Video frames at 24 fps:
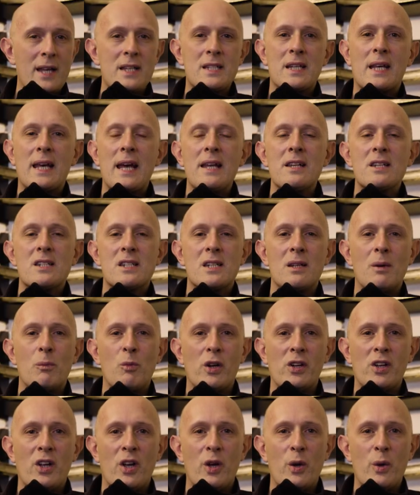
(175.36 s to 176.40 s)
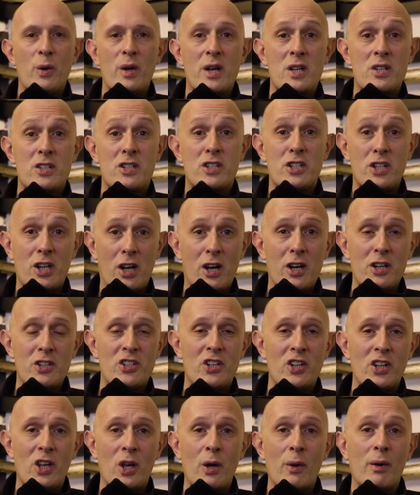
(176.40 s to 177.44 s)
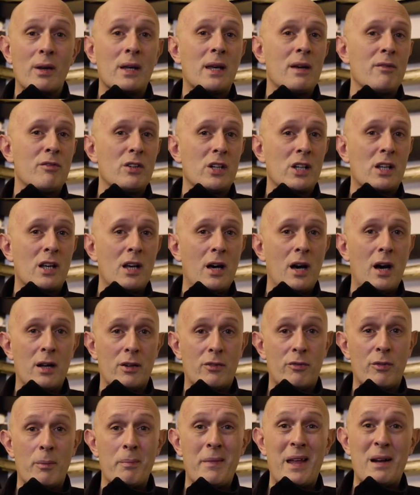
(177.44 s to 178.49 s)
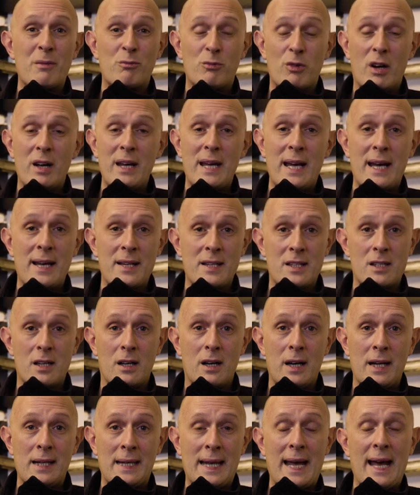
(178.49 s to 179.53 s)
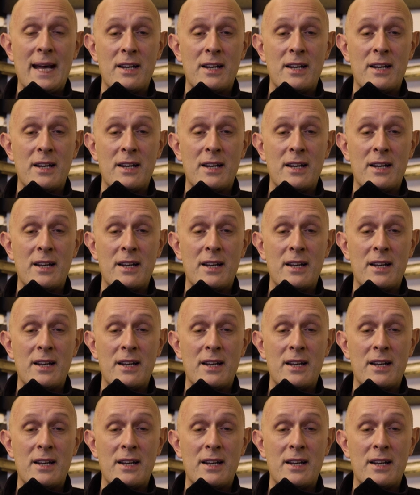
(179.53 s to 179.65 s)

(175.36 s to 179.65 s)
is against someone who has charged at you and given a cut from their right hand side